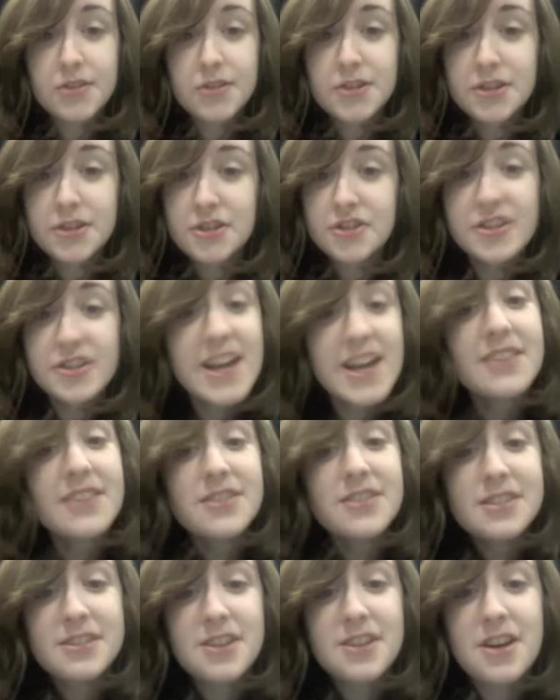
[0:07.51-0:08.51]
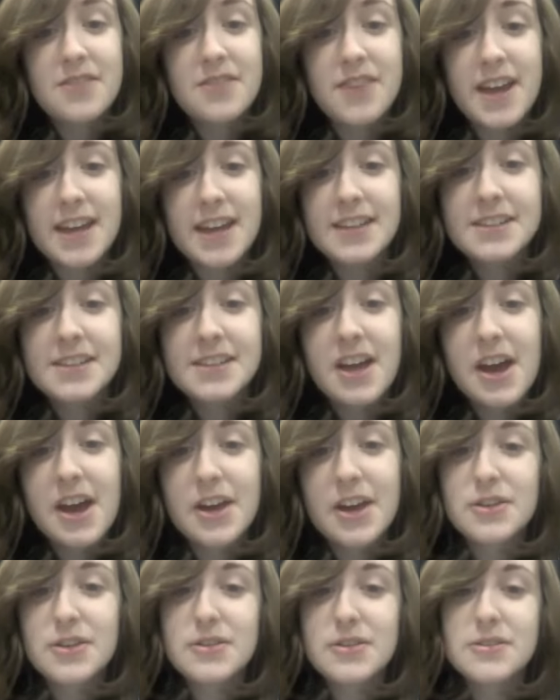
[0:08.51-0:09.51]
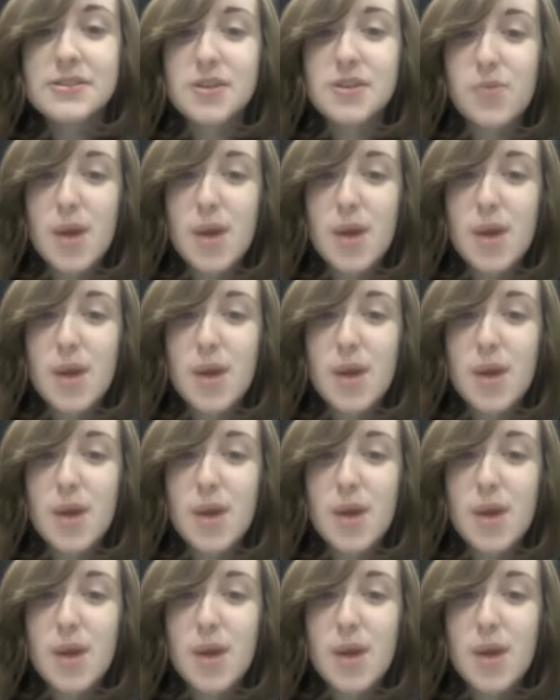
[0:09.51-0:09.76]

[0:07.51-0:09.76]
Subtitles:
To create the surveys, I used